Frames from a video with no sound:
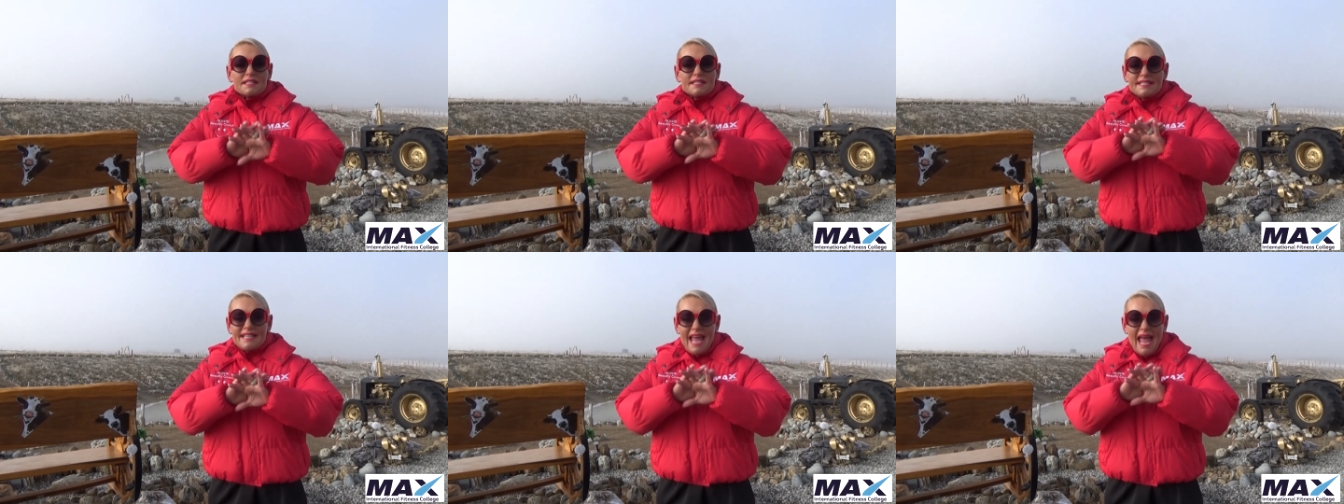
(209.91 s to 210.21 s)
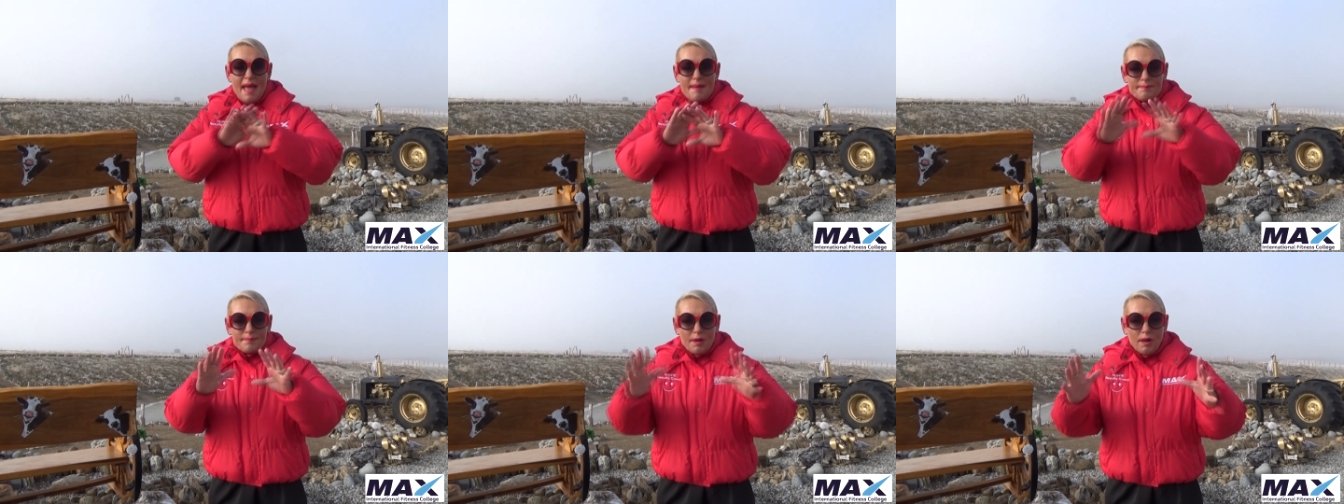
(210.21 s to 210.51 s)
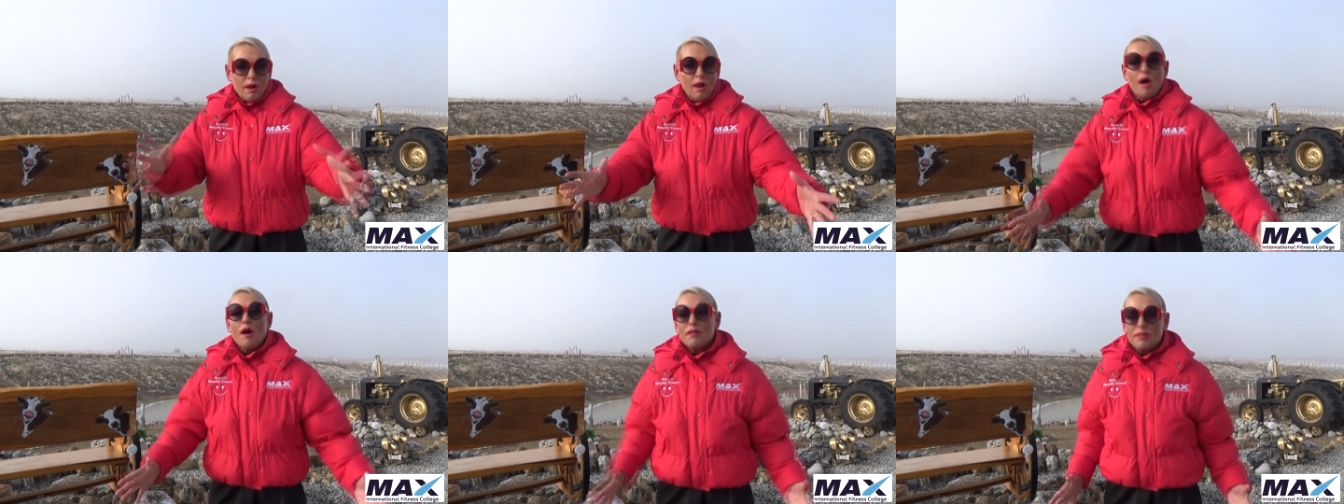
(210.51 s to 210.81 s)
damp
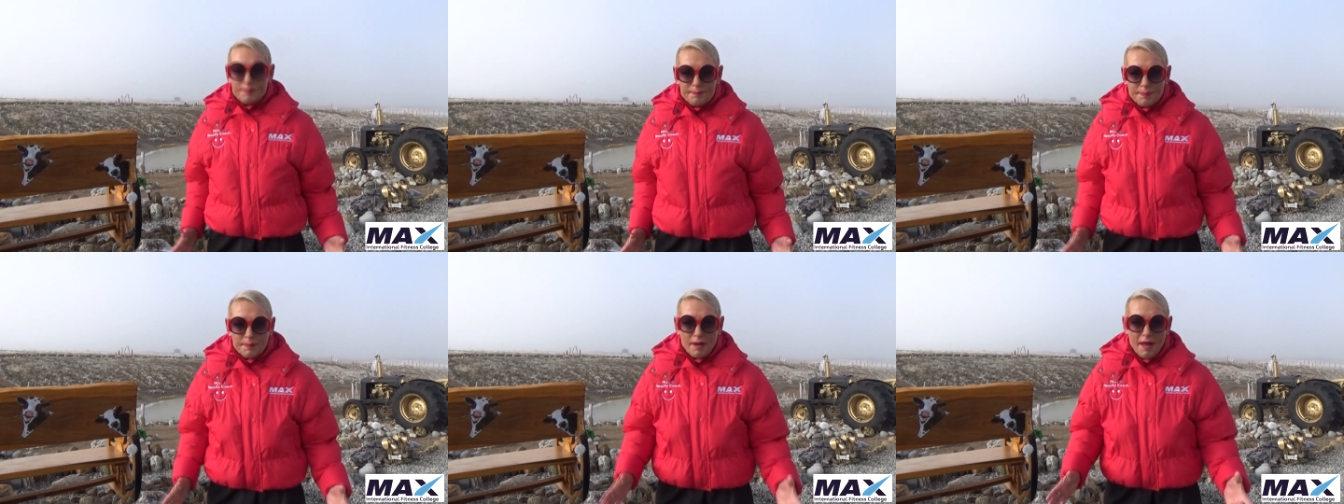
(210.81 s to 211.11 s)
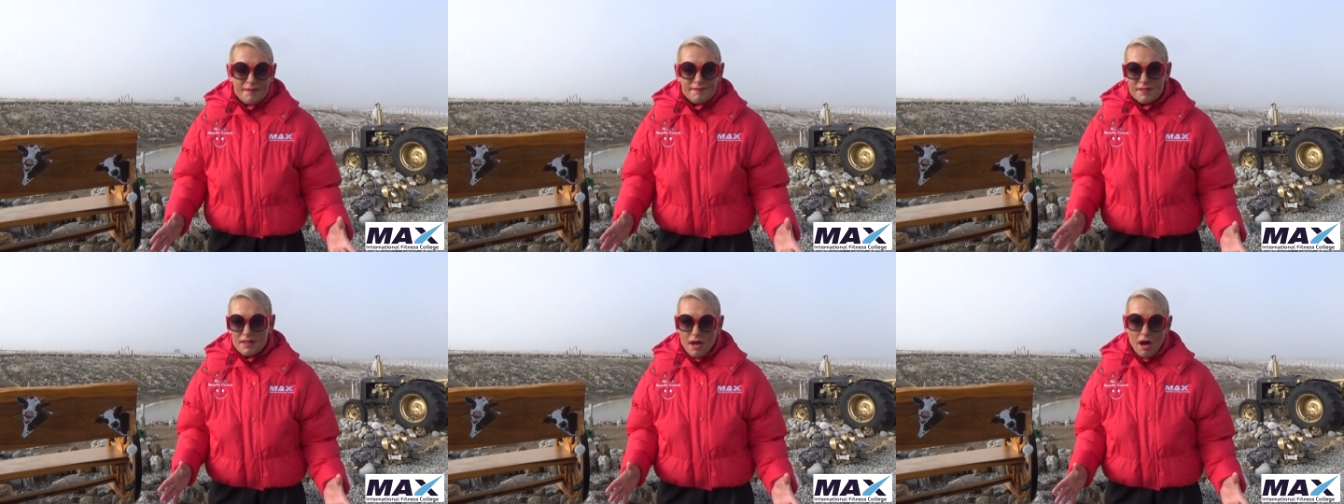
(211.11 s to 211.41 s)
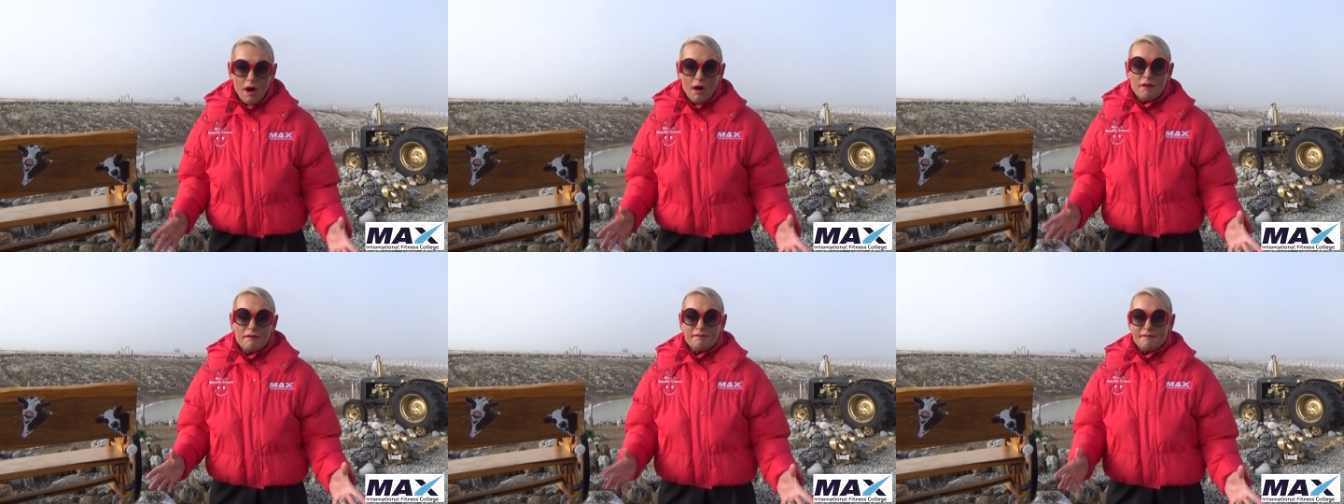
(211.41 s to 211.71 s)
cloth put over the
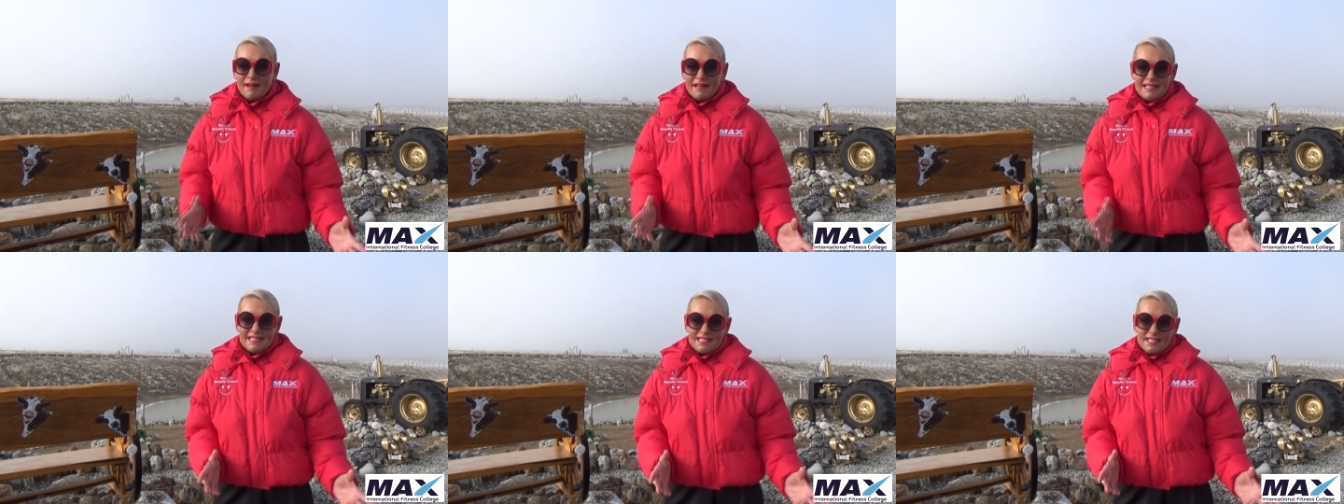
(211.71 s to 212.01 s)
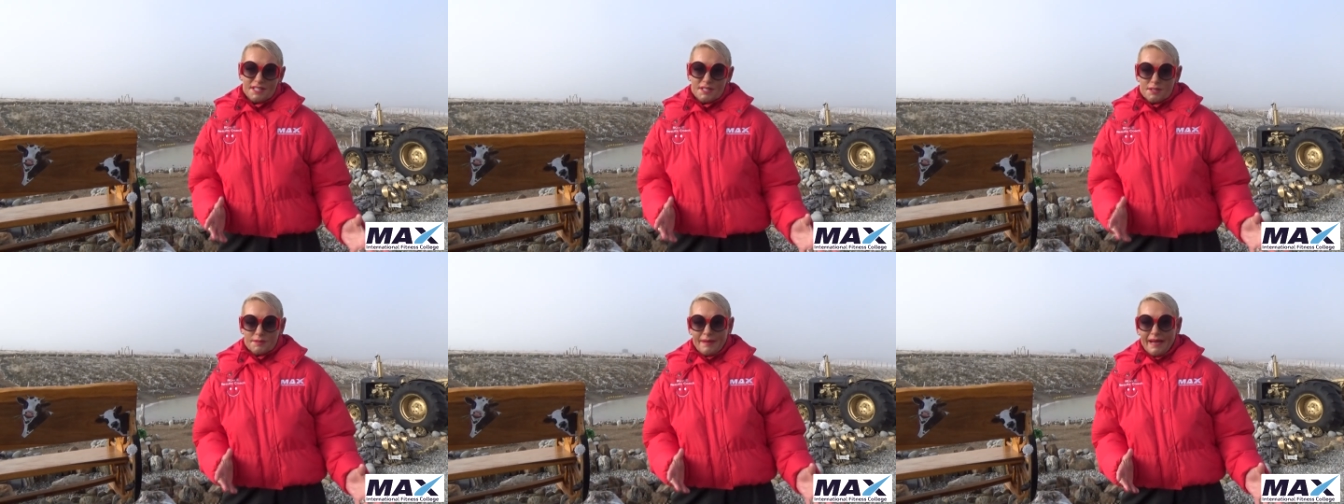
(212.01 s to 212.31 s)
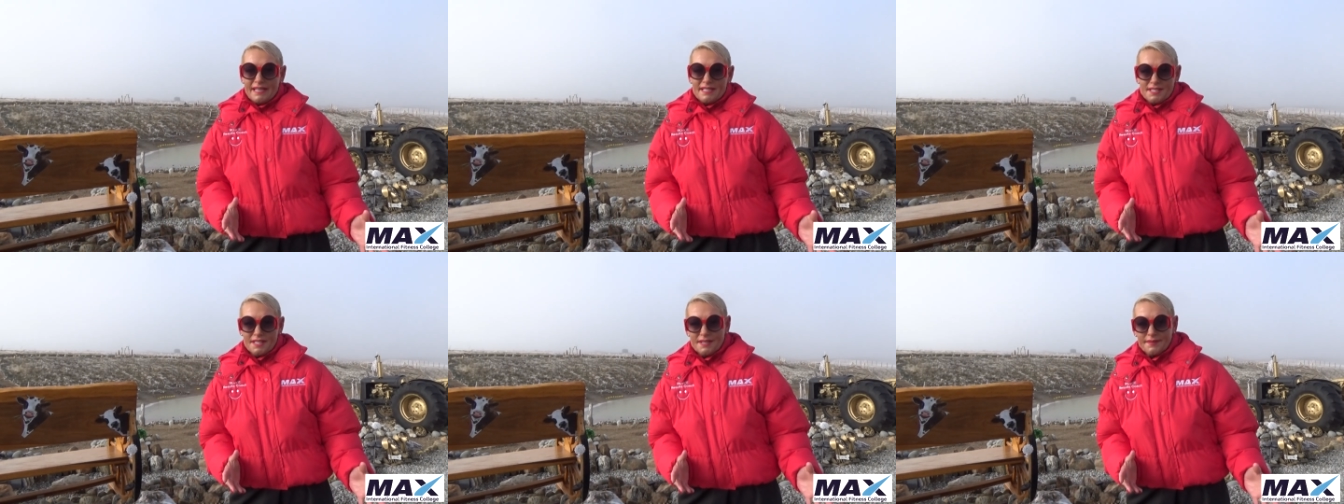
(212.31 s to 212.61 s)
whole fun
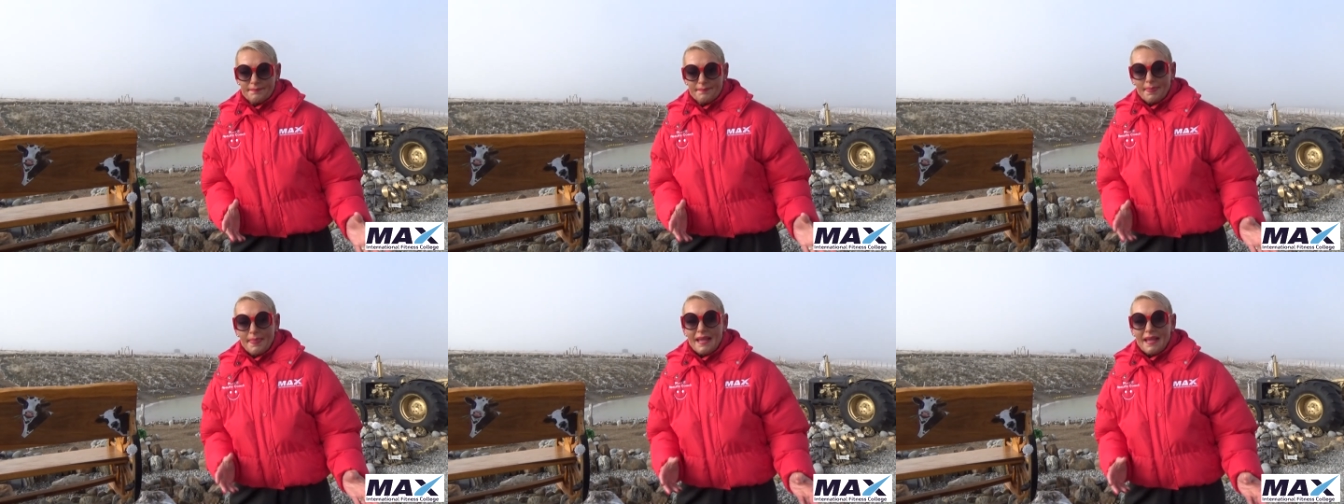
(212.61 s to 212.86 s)
situation.